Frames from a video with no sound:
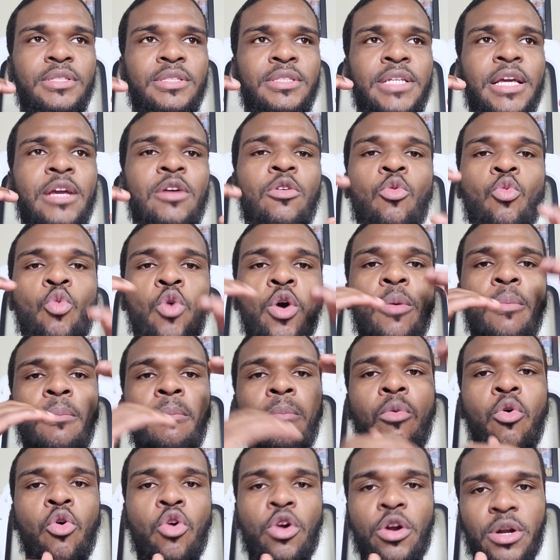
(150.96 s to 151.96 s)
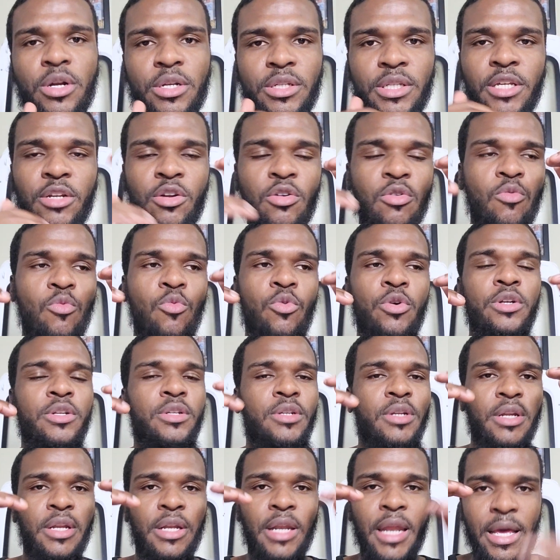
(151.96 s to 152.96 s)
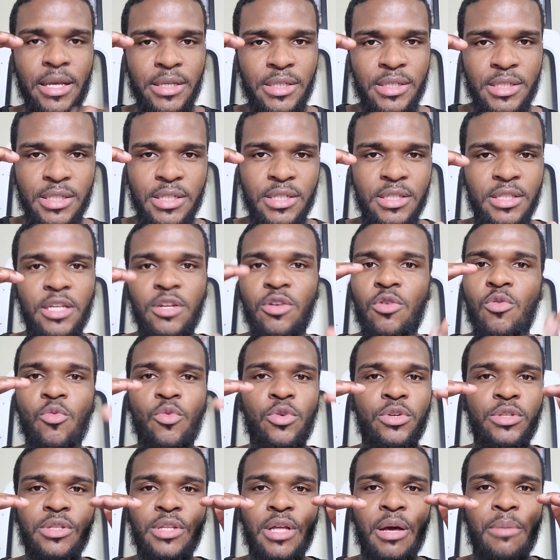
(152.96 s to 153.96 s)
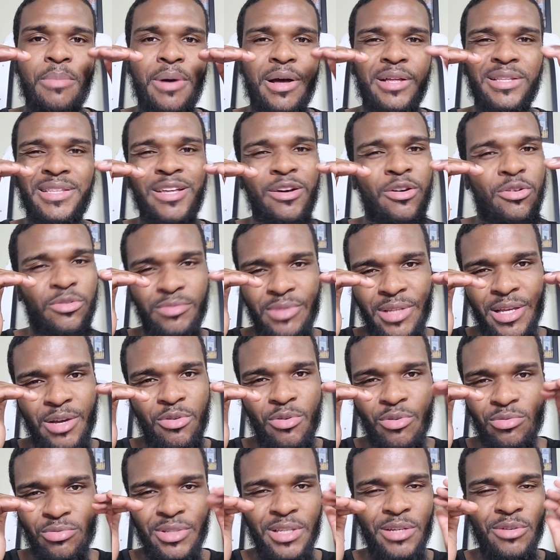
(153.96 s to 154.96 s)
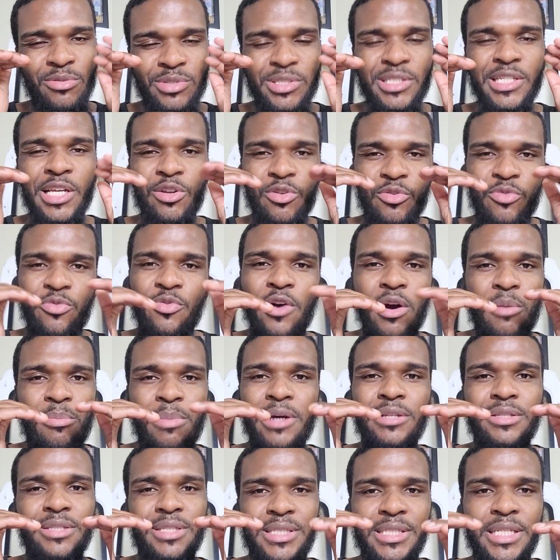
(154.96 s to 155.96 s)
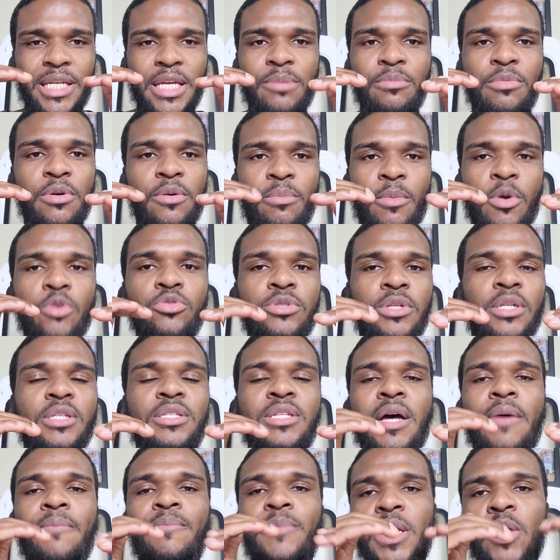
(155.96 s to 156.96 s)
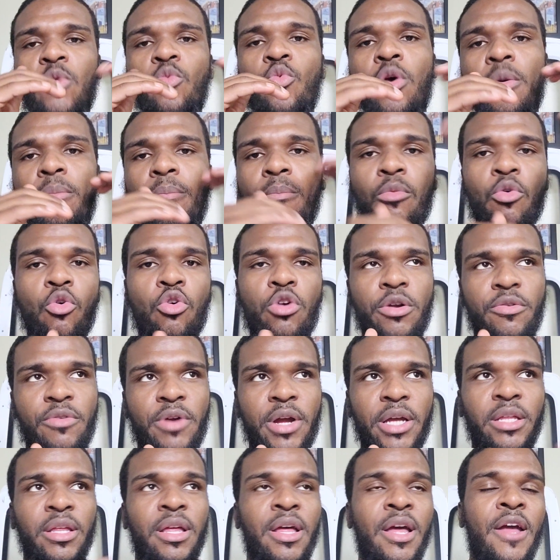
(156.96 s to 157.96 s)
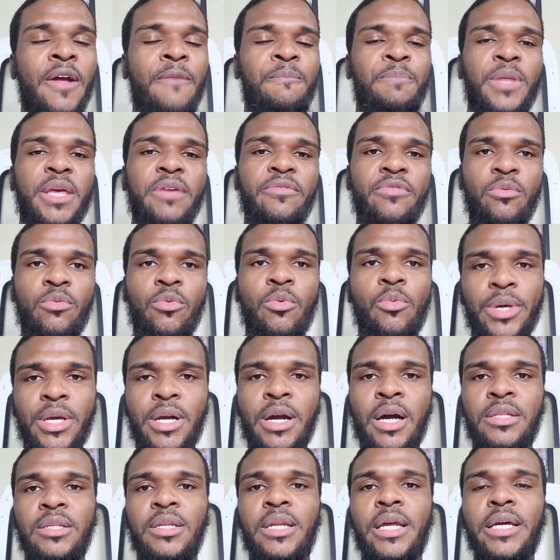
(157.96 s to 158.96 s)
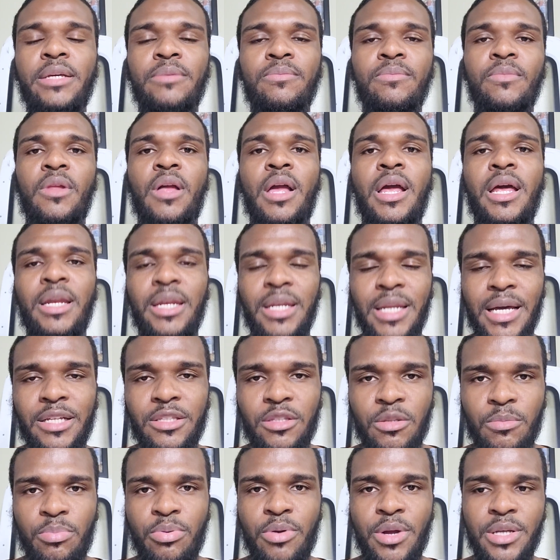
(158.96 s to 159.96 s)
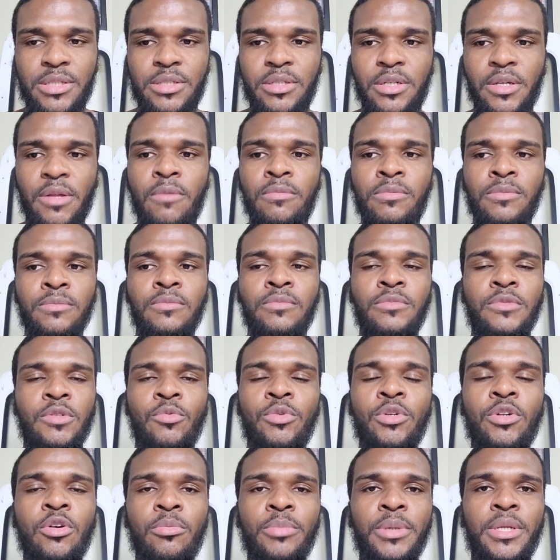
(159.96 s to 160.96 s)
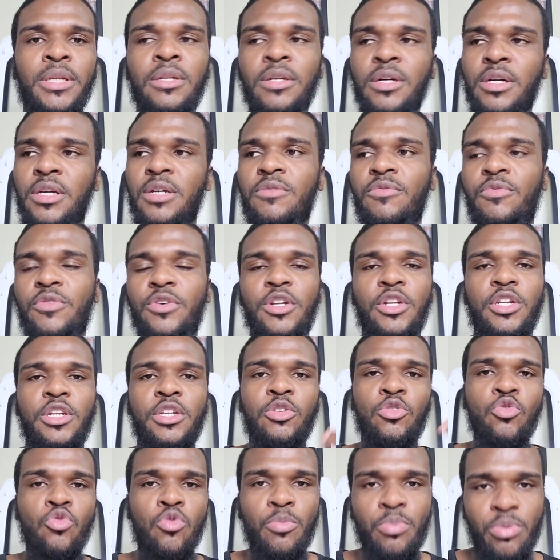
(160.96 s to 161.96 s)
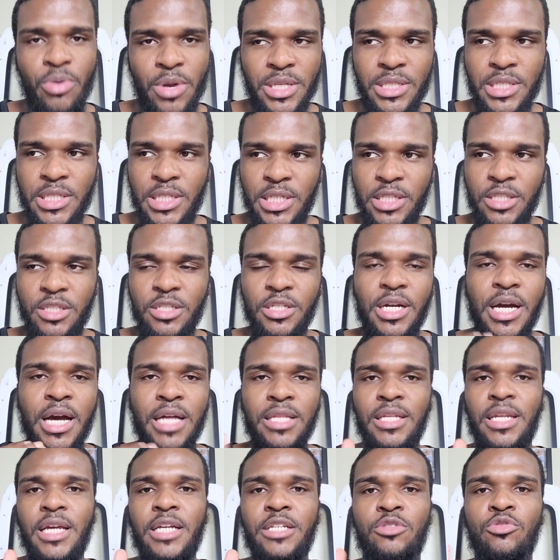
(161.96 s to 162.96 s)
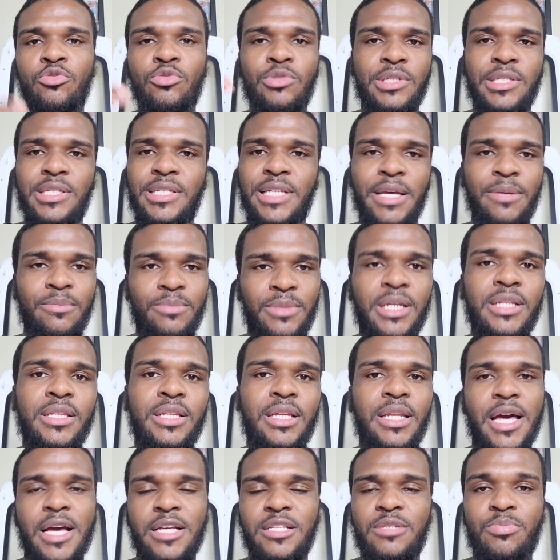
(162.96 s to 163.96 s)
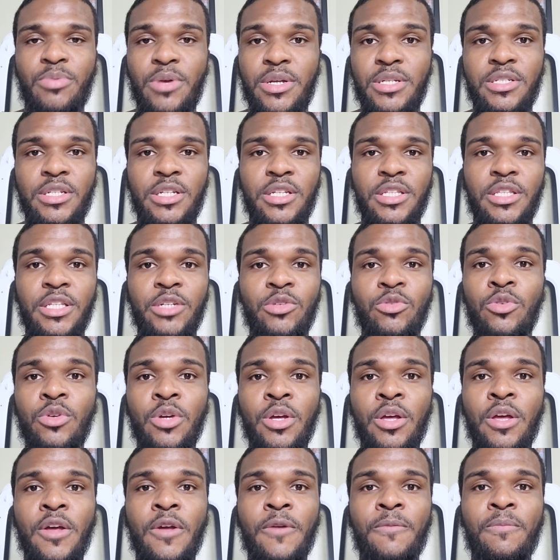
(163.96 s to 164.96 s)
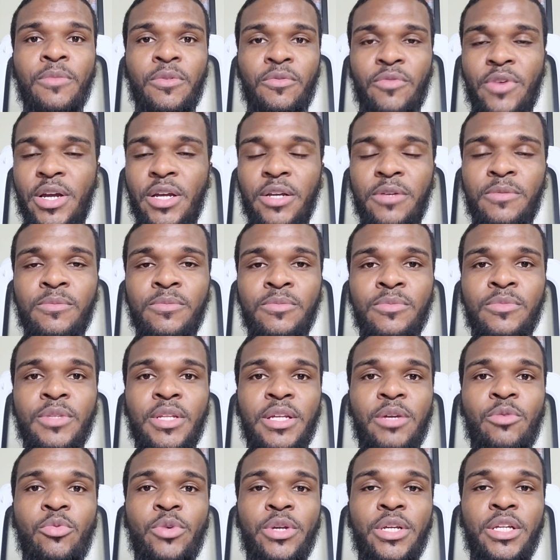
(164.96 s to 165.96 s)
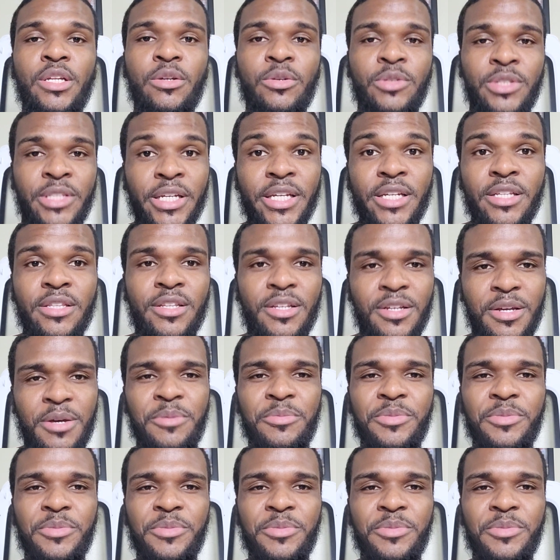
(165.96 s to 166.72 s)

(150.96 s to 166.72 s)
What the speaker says: They want more. They don't want less. They don't want about. They'll settle for about the same. But most of the time, they want more, right? Even when we kind of like elect the president, we don't be looking for the new president to kind of like do the same thing the last president do, right? We did.